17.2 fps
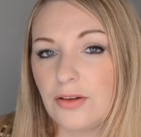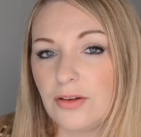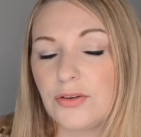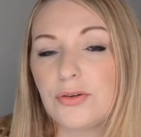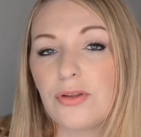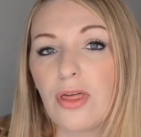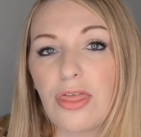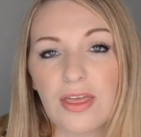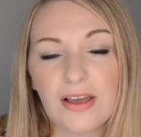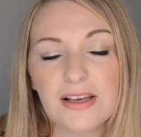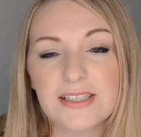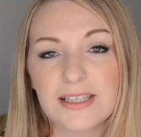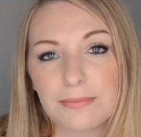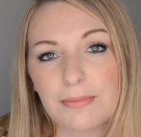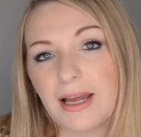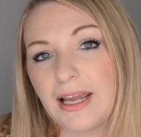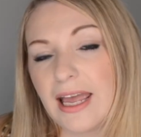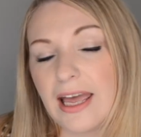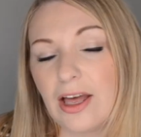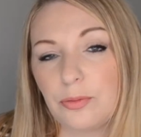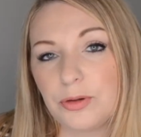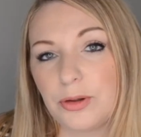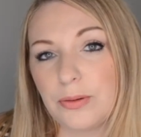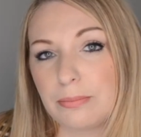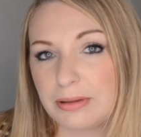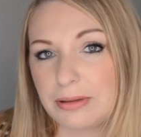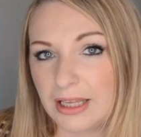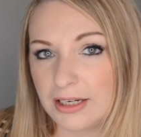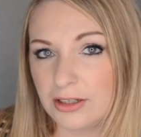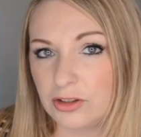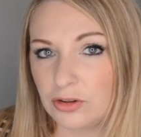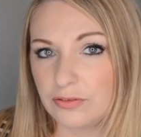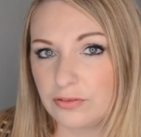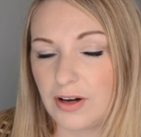A few other things that might help you in
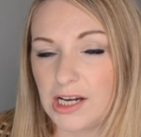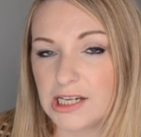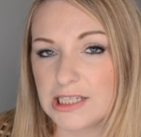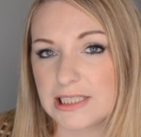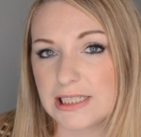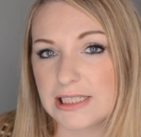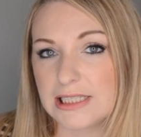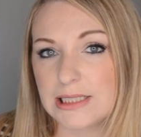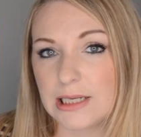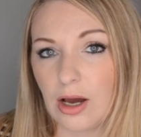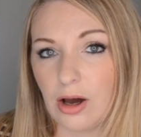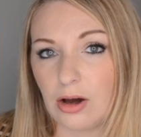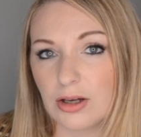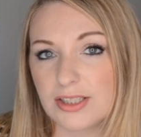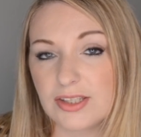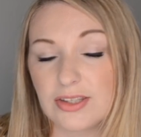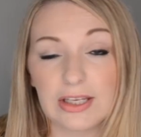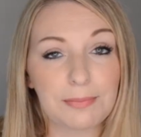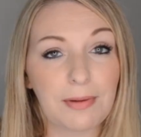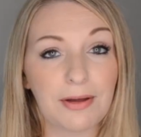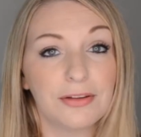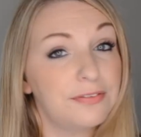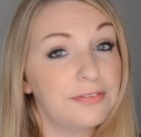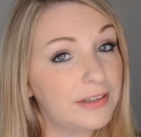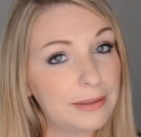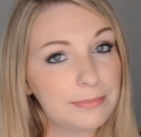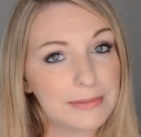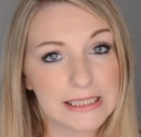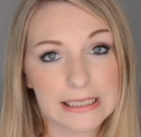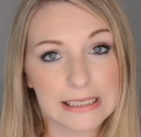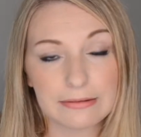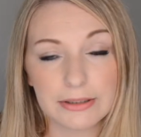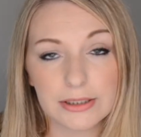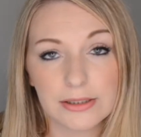planning your vases are to think about the filler
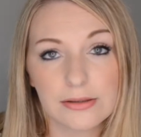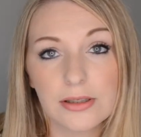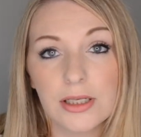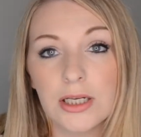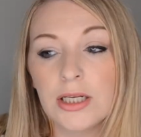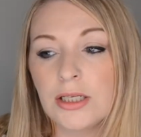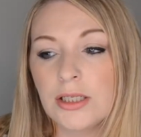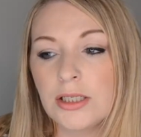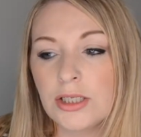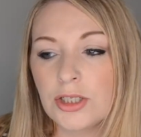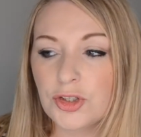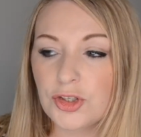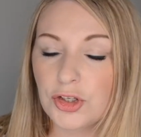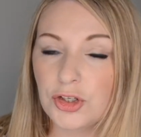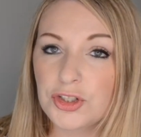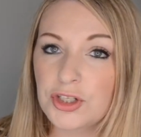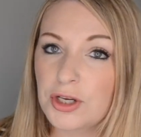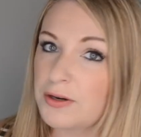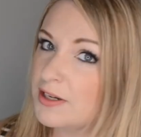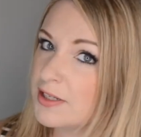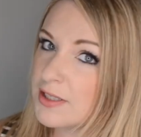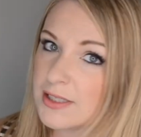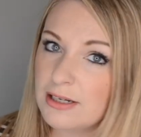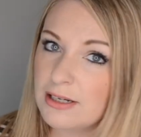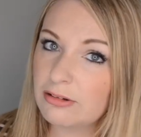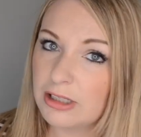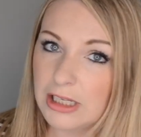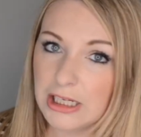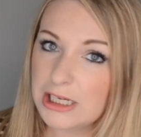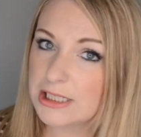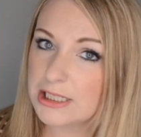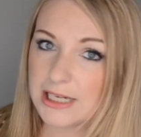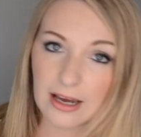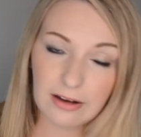material. So you don't necessarily
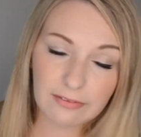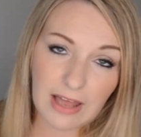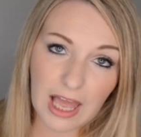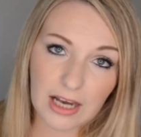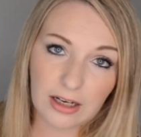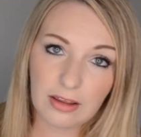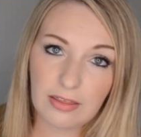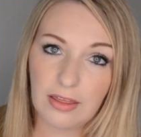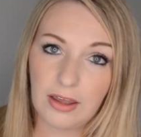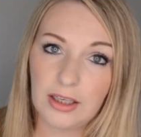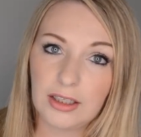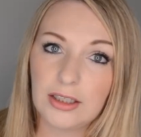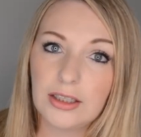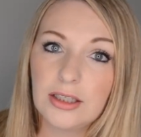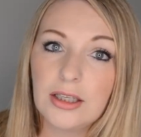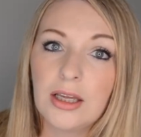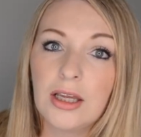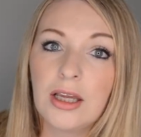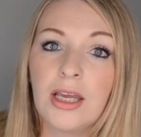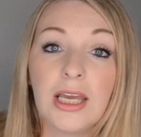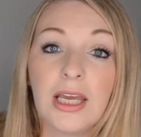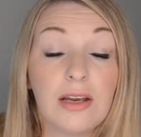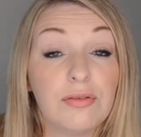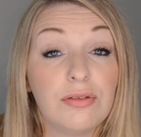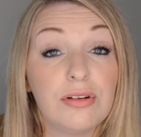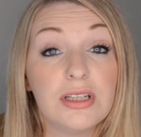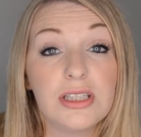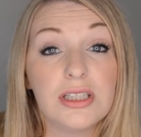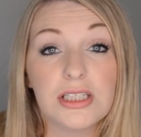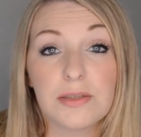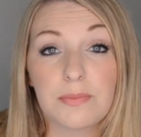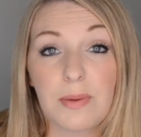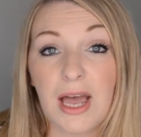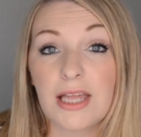need to have anything. It really
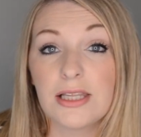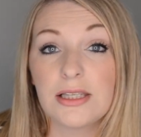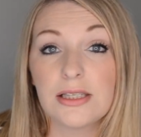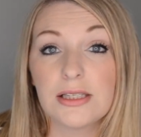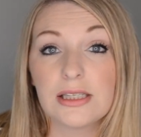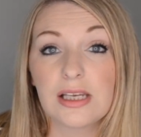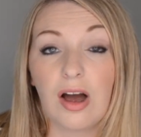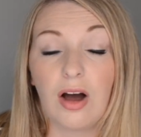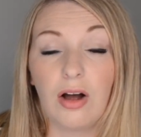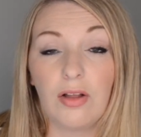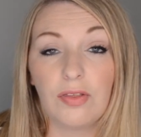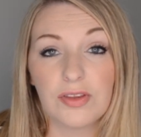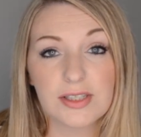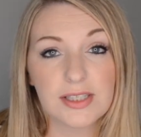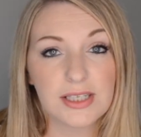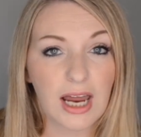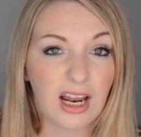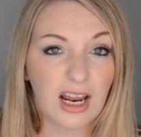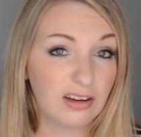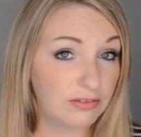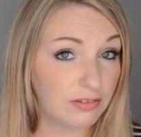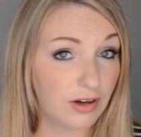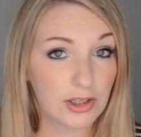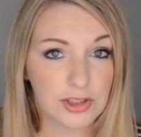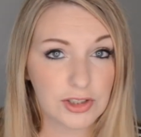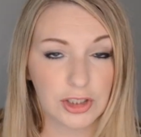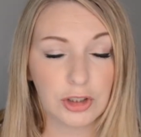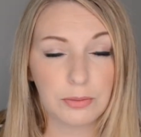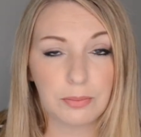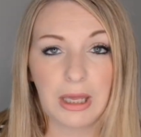depends on the style of vase that you